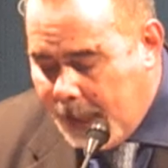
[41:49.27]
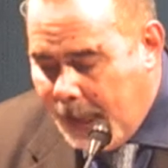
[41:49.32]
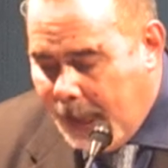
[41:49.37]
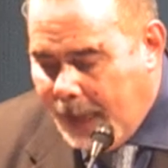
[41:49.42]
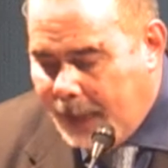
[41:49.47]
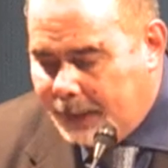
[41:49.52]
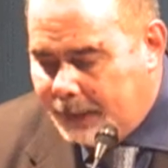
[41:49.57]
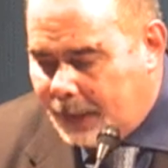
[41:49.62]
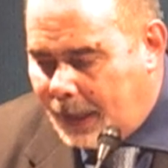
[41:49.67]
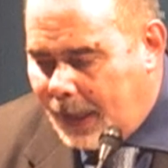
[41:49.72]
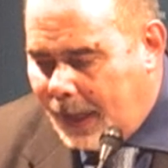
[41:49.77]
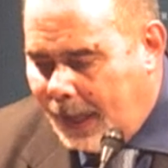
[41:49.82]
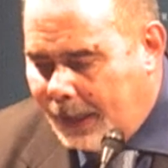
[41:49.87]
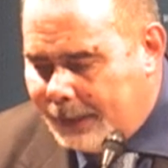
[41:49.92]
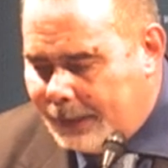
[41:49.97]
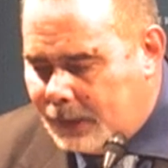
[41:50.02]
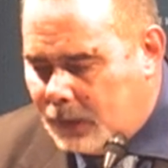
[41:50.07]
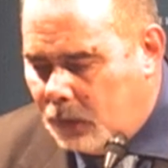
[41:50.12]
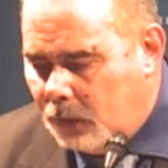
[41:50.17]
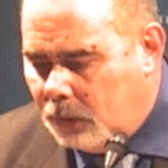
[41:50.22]
And uh, I
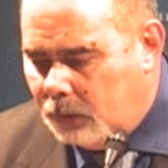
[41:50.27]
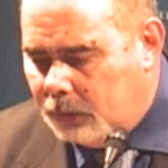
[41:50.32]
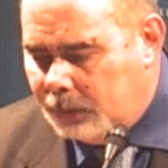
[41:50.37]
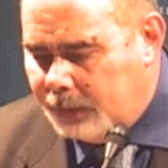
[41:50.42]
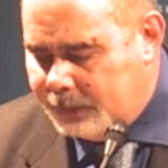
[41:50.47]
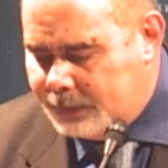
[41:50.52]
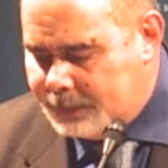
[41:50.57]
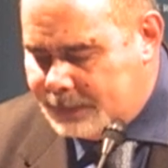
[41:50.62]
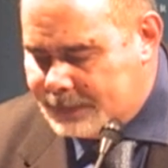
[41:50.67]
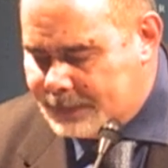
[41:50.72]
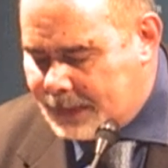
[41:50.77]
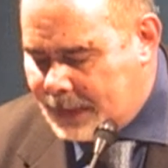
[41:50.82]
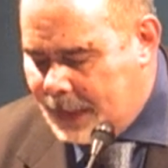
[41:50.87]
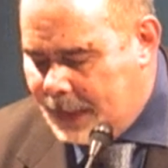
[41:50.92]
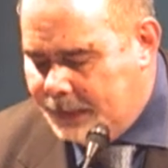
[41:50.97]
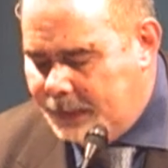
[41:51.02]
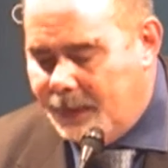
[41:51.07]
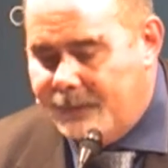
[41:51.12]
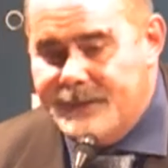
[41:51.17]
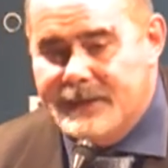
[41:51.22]
call uh, this
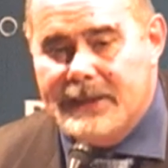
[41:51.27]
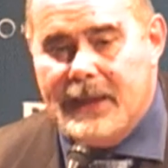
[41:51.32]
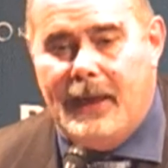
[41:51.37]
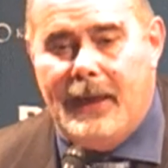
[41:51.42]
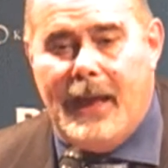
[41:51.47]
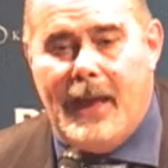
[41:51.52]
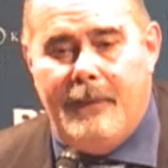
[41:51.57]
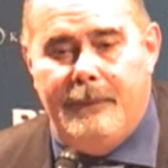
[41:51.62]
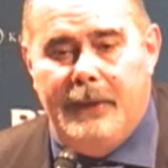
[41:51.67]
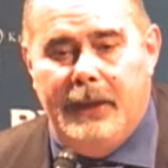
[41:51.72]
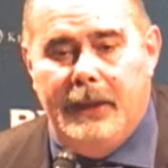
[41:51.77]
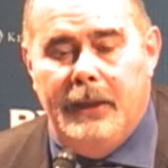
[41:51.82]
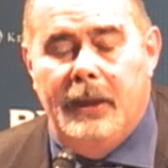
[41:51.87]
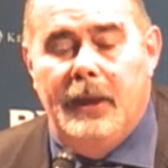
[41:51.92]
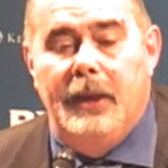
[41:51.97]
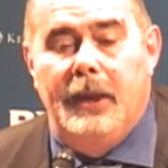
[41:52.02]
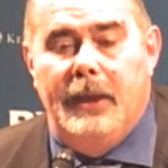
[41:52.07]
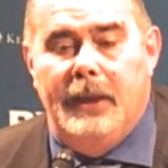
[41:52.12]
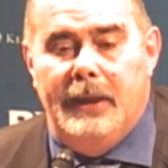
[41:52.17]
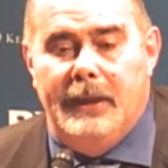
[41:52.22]
kind of salami
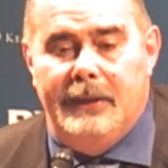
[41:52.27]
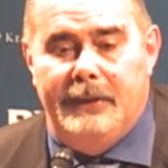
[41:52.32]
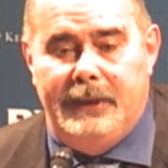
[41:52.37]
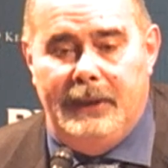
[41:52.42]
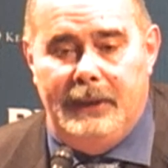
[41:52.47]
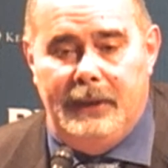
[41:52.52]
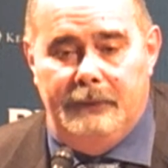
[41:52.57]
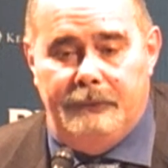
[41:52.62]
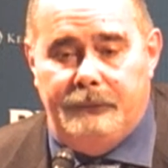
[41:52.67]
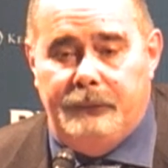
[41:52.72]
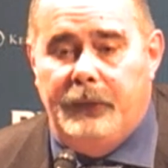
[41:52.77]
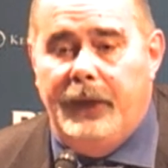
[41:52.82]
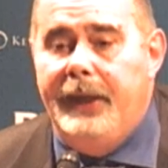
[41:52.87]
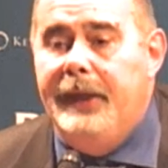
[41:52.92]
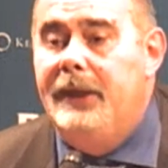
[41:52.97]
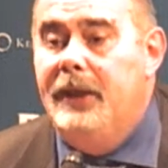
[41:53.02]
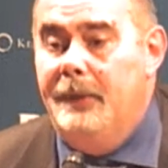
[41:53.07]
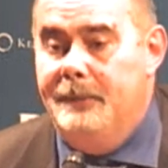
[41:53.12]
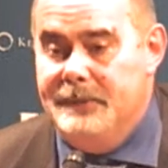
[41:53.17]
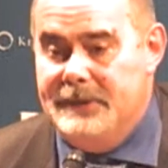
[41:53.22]
the
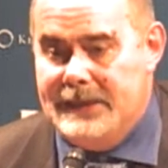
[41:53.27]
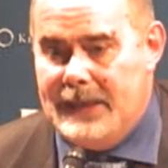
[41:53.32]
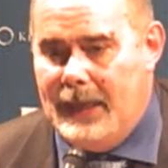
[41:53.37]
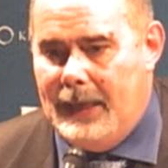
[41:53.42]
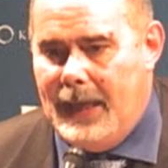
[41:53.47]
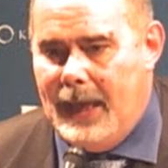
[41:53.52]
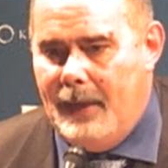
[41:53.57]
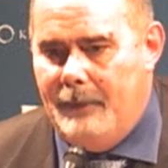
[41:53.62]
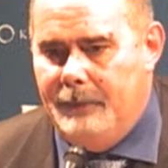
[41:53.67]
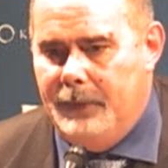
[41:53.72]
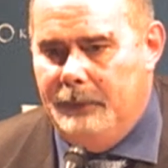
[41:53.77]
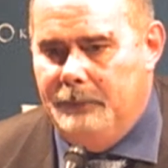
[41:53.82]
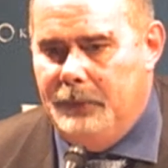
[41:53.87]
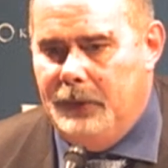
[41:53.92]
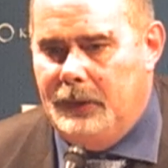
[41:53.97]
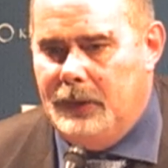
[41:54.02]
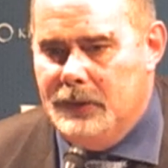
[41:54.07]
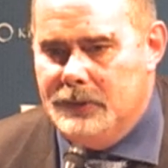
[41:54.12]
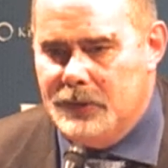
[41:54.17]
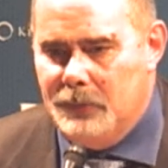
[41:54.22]
freedom salami,
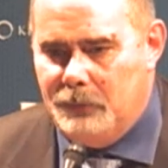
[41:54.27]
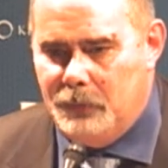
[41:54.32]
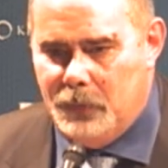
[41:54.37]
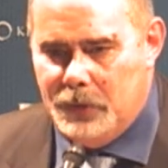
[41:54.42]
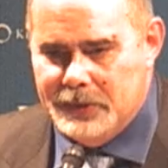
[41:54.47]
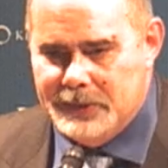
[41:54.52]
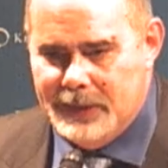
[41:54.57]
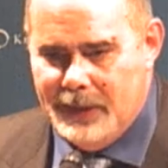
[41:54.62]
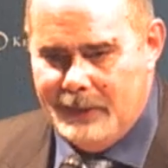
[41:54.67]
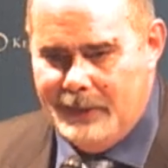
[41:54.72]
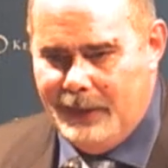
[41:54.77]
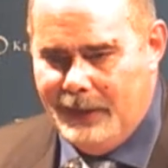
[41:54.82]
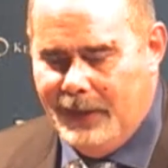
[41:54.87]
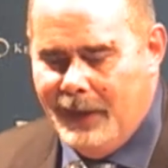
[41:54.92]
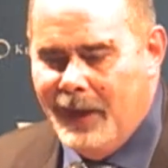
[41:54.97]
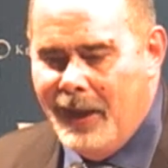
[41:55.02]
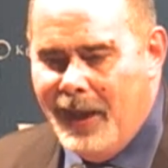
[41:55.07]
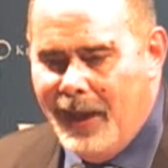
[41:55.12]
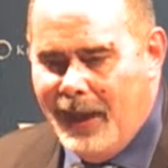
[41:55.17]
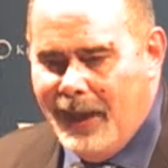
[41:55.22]
because it was uh, the
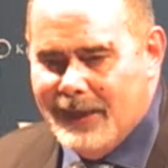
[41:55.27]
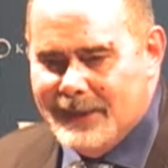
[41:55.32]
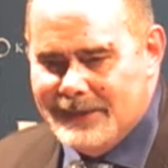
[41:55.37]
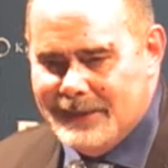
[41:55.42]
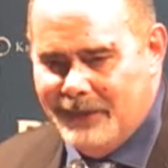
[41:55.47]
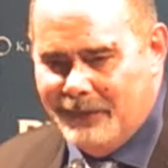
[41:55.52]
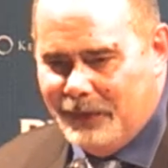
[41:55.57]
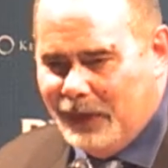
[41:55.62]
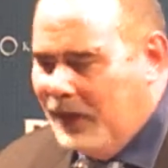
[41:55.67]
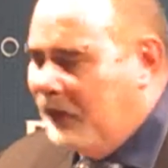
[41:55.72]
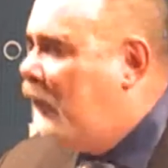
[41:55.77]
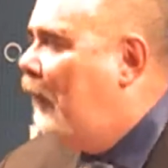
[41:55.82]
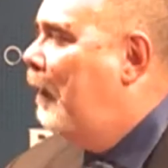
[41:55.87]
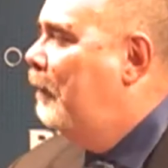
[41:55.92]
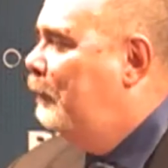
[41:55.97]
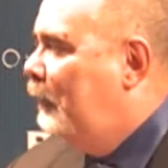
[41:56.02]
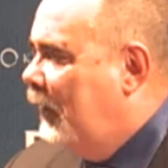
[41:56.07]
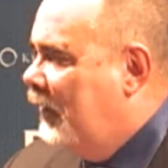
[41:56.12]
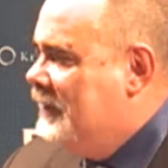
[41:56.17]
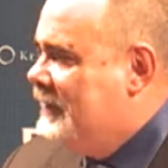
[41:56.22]
is uh, the
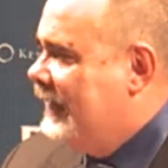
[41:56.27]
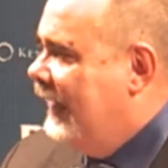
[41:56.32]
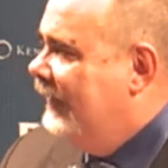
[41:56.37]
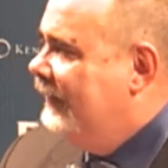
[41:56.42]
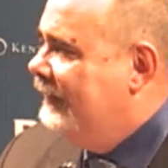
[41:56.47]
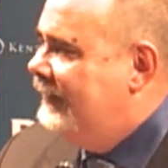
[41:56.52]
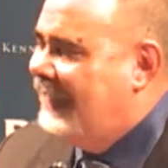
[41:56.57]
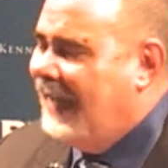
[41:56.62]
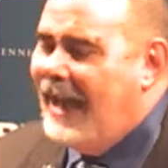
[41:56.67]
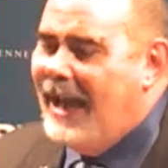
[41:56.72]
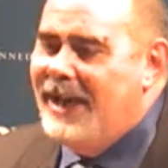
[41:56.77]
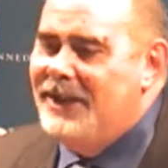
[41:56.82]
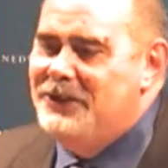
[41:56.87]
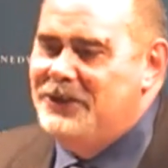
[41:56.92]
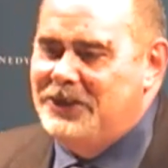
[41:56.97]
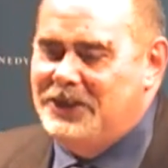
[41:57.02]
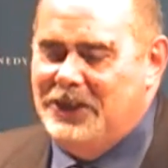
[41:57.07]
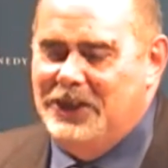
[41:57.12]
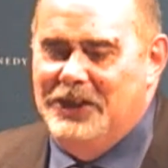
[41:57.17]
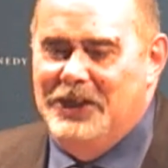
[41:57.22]

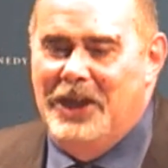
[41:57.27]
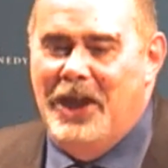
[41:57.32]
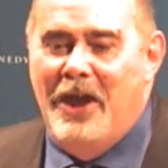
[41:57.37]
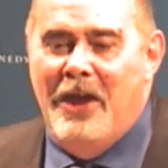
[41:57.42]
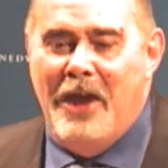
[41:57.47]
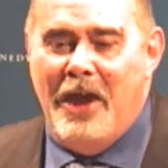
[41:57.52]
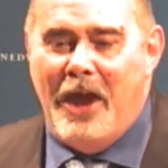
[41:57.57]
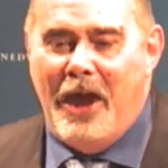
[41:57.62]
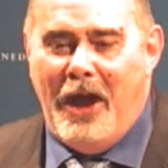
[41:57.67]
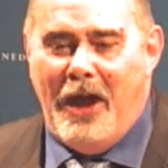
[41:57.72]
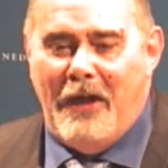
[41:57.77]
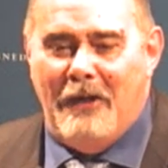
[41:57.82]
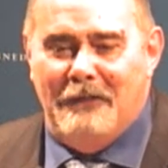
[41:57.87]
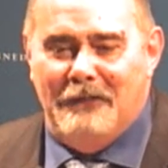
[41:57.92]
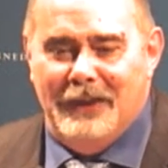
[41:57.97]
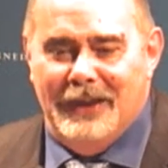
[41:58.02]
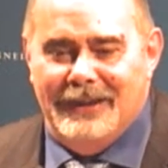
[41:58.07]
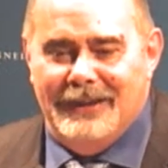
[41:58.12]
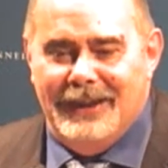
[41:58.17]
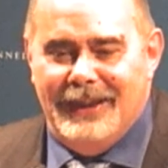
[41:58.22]
representation of
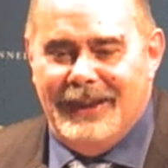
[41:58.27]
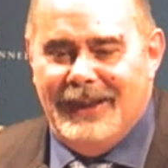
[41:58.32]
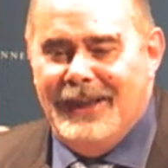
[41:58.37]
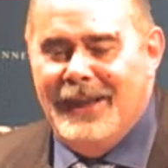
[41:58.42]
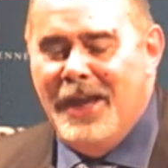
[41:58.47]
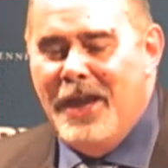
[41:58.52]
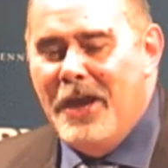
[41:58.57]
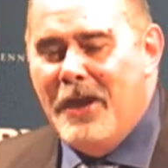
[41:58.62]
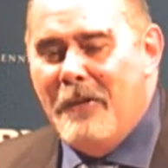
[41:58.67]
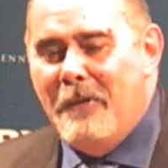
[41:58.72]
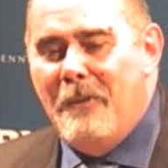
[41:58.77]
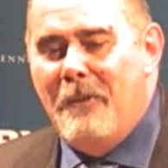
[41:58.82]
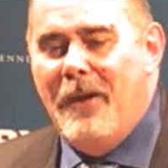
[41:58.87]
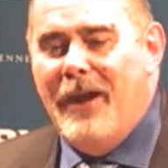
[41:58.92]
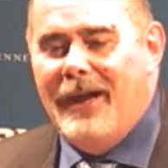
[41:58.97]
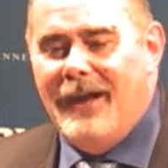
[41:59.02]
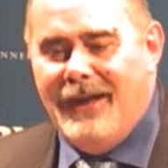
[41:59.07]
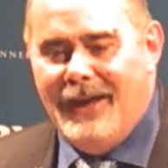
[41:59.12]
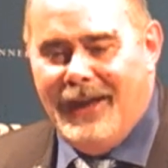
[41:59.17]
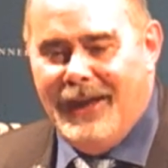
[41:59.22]
uh, the
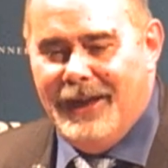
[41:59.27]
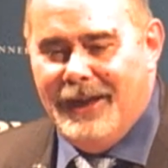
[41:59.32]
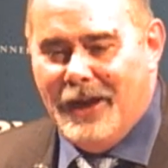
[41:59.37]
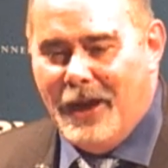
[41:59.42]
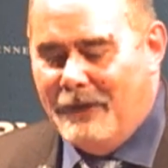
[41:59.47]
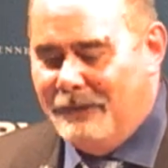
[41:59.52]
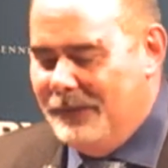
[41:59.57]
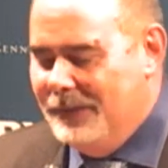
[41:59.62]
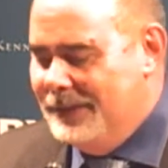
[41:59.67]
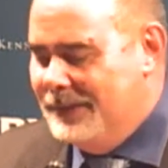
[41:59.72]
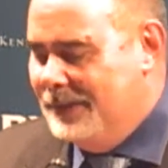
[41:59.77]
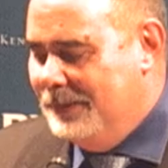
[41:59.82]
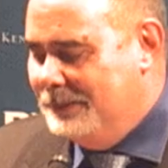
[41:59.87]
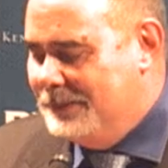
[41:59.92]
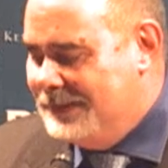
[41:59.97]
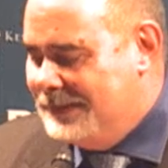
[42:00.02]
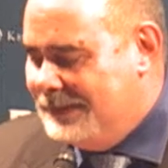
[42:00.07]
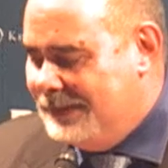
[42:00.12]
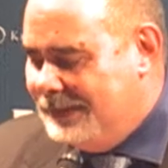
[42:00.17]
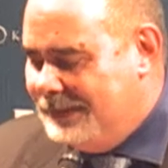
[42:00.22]
willing of uh, the
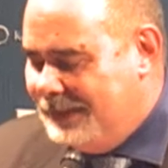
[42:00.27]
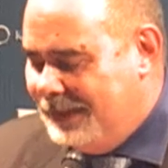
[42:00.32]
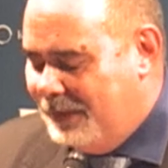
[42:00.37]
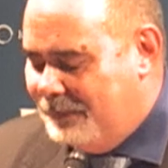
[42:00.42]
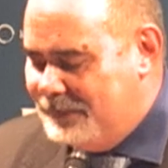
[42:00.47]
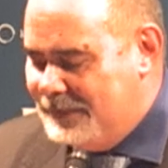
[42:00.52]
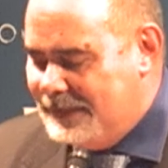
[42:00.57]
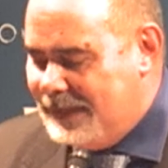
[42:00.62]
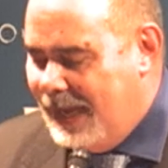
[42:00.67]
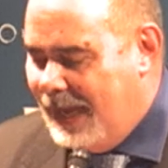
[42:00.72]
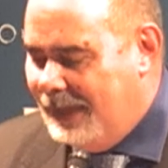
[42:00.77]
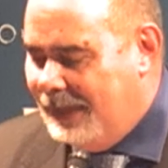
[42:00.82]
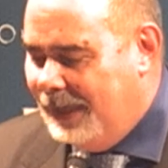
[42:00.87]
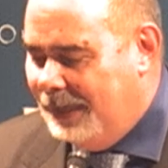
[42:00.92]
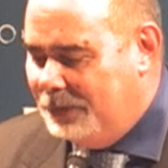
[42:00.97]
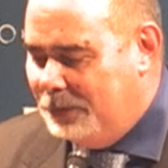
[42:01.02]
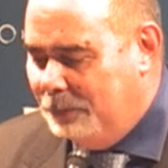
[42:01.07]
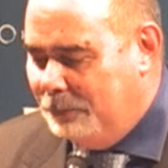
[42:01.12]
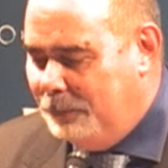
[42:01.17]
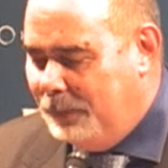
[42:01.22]
city of Siena
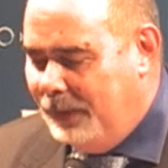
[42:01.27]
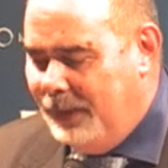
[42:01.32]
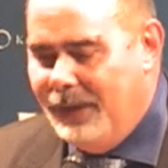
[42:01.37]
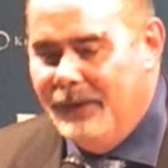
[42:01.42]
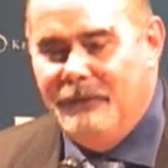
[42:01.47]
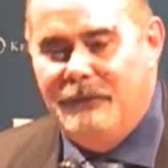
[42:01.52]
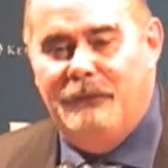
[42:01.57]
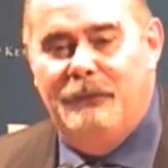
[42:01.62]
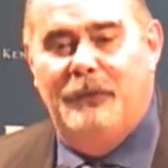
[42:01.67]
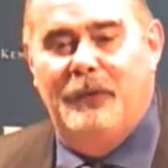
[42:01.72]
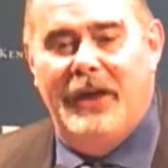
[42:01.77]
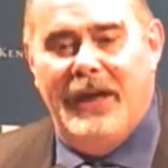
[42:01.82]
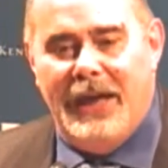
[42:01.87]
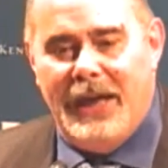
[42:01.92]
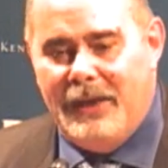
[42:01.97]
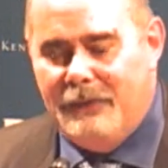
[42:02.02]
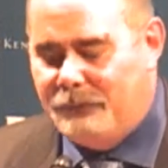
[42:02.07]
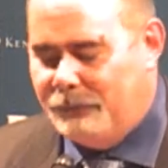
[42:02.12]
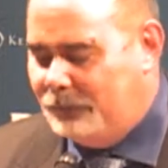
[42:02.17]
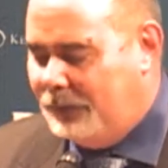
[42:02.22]
to be
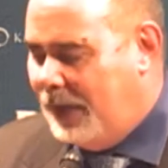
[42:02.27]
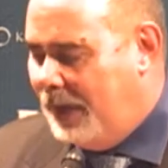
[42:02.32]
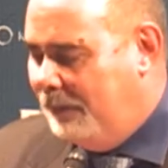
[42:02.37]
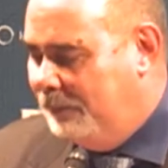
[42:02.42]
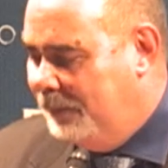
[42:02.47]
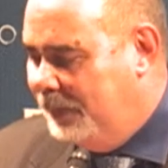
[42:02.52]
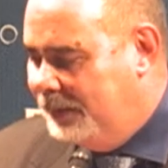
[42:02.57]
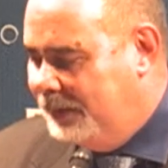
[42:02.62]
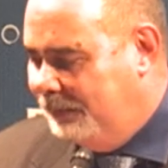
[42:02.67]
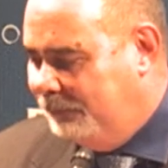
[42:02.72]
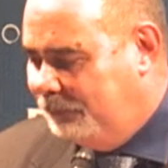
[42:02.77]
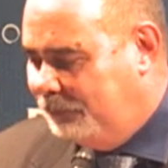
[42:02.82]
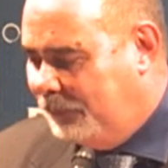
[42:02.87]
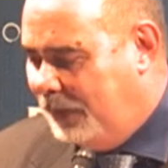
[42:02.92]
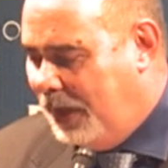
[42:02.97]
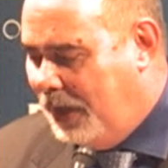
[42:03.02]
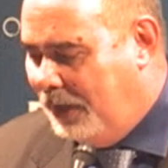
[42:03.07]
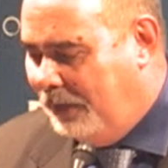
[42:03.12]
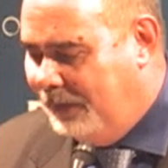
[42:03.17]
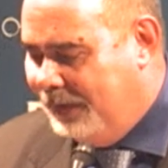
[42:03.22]
free from uh, the
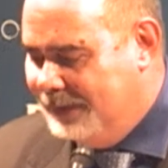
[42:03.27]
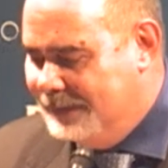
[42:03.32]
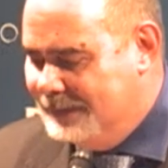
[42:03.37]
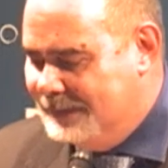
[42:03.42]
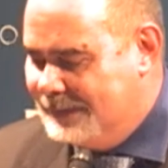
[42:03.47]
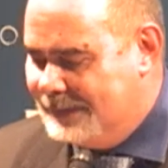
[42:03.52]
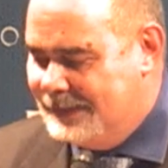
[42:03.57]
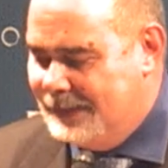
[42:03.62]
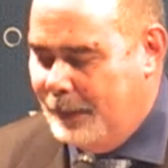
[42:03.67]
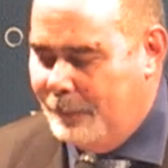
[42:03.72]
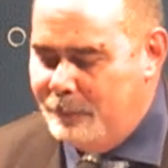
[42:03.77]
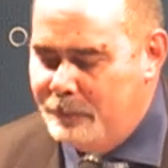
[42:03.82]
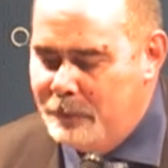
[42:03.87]
Florence.